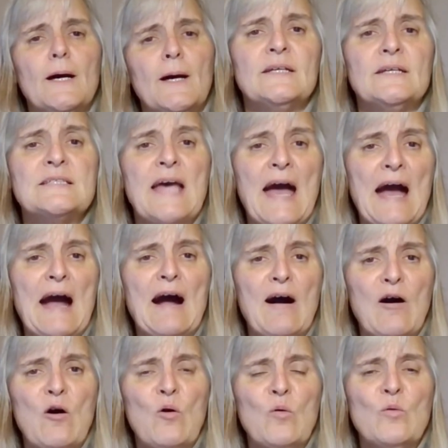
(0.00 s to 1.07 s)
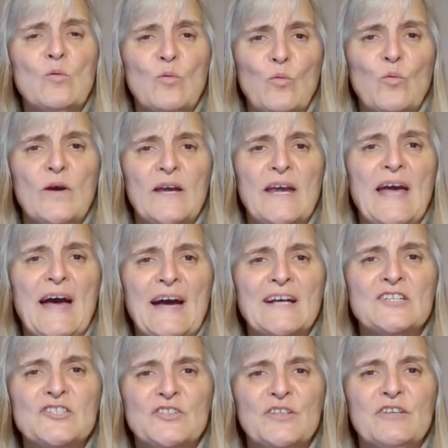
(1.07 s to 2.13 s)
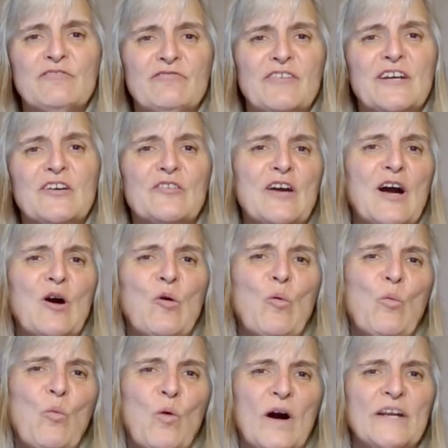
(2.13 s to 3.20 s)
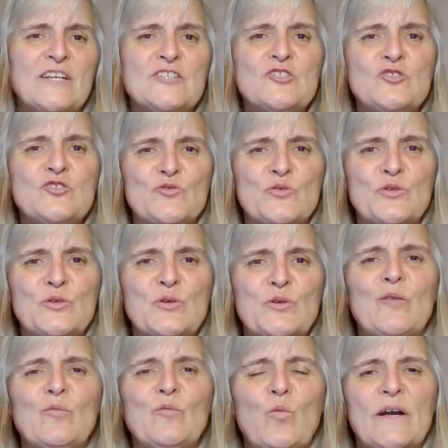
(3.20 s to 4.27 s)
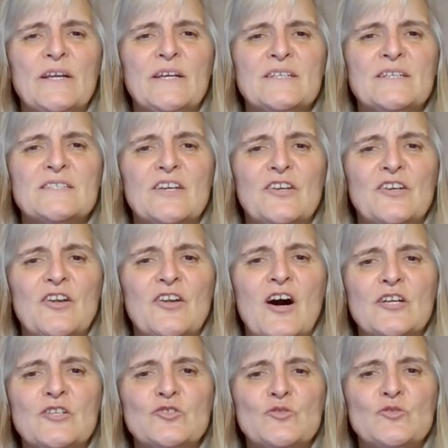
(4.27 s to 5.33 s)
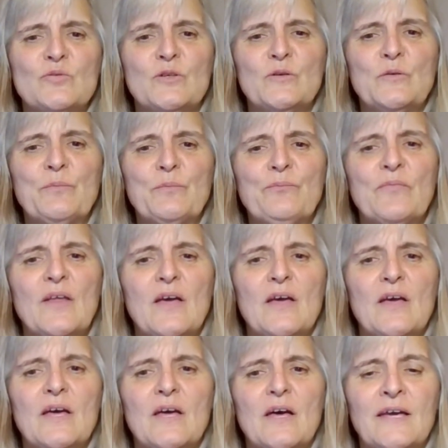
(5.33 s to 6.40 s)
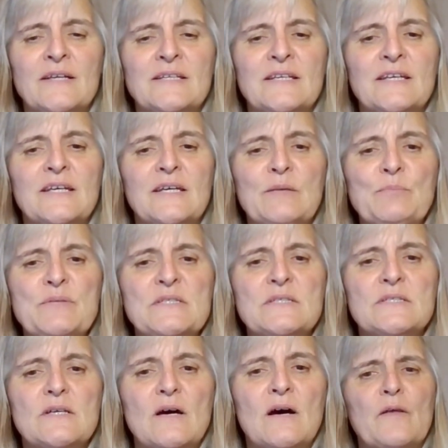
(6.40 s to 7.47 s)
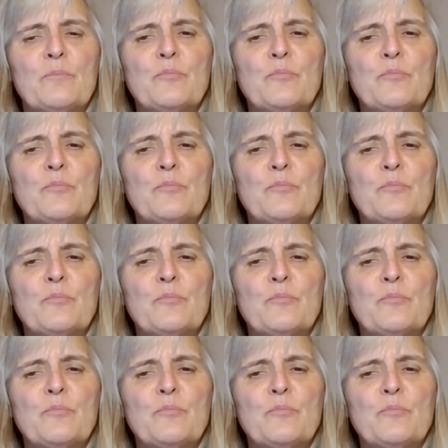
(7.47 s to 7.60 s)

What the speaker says: is how we actually figure out what is true and what is not true. It keeps the